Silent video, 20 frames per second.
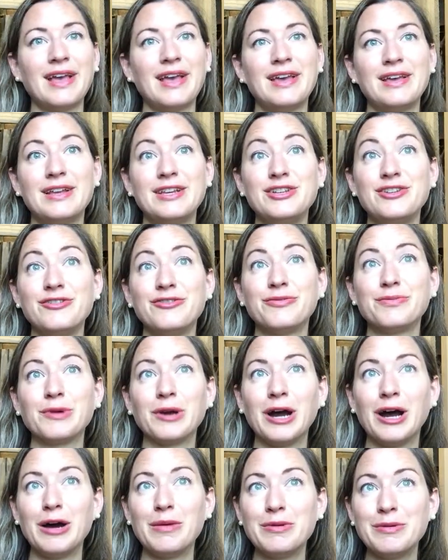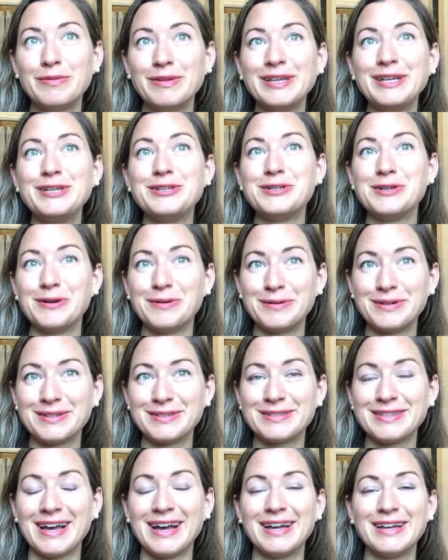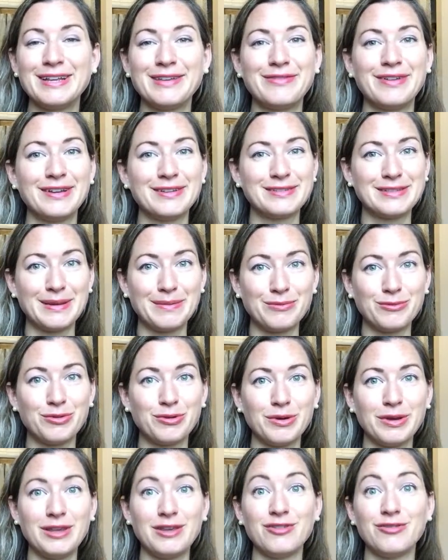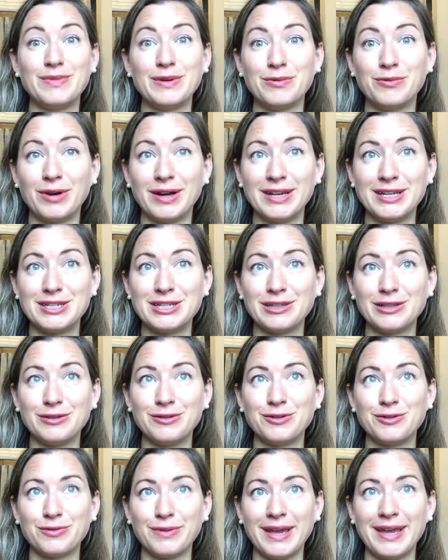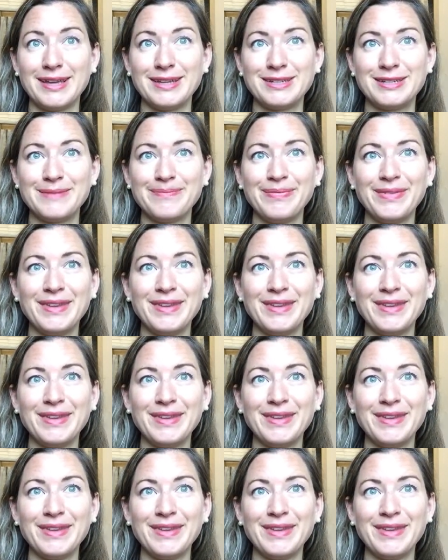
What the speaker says: and you've probably noticed that if at some point you've been wanting to lose weight.